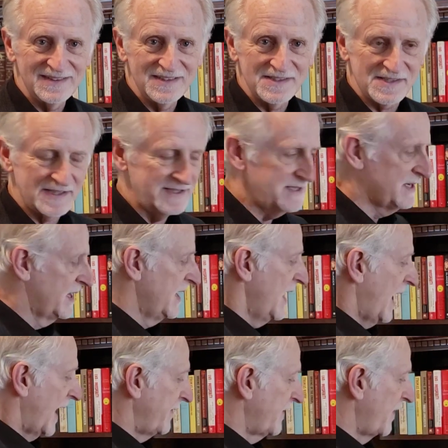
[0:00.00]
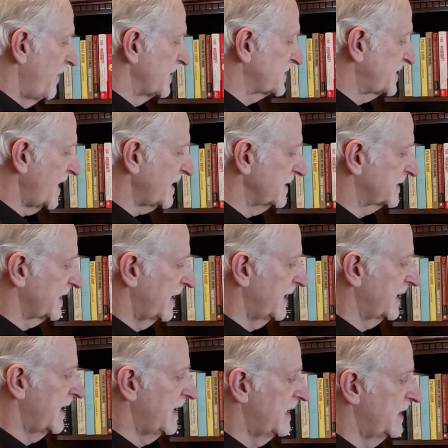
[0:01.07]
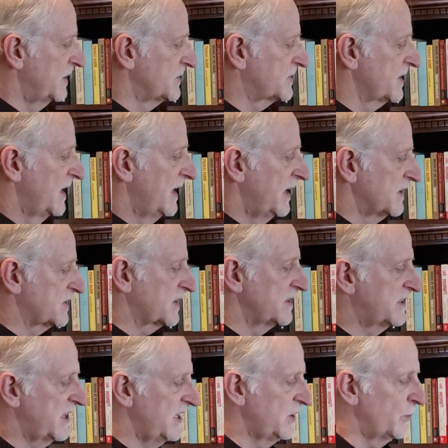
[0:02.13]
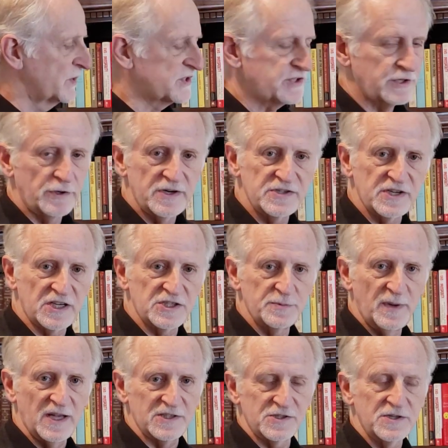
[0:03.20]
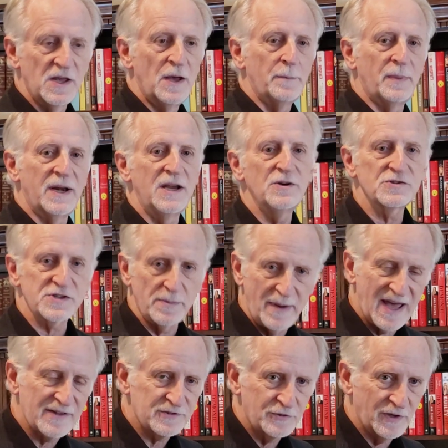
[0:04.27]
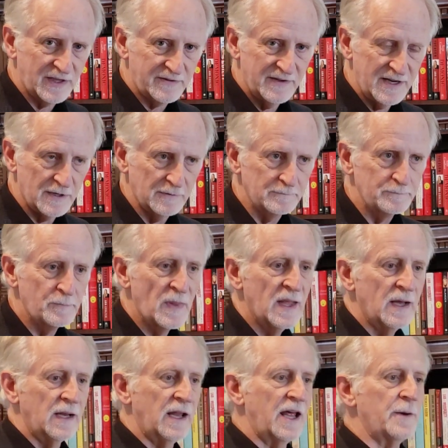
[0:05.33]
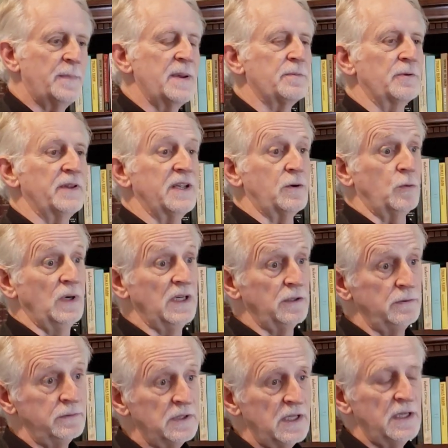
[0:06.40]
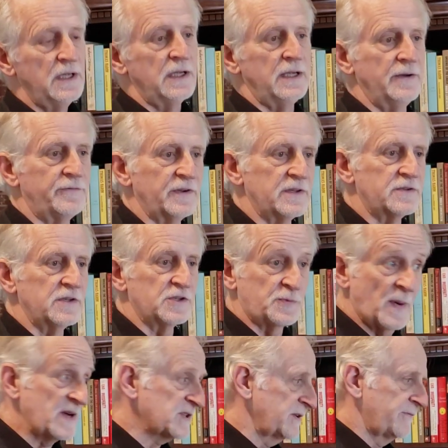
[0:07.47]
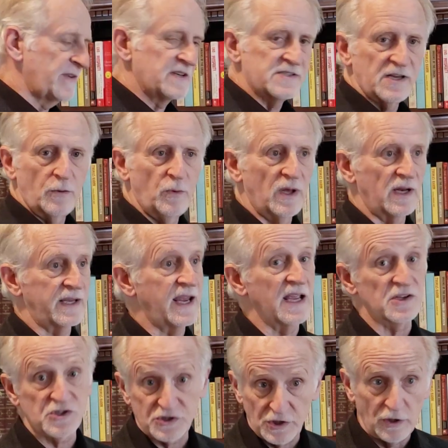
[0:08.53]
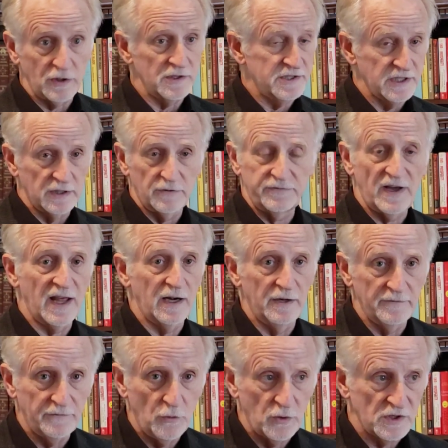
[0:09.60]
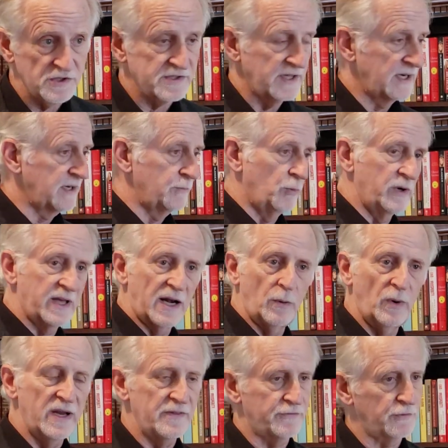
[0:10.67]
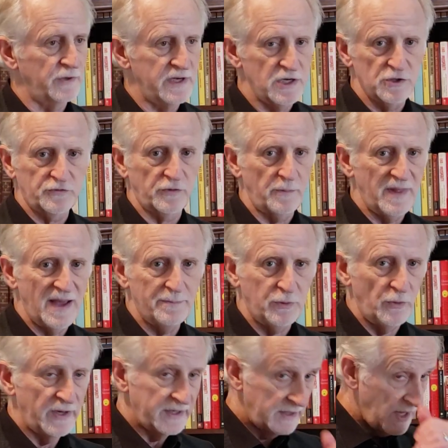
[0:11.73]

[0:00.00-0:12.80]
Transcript: See? And then the second thing is its continuance, 36 months. But here's the math trick there. A lot of people think, well, especially if they say, well, it can't start until final divorce, then we got to wait 3 years from that point.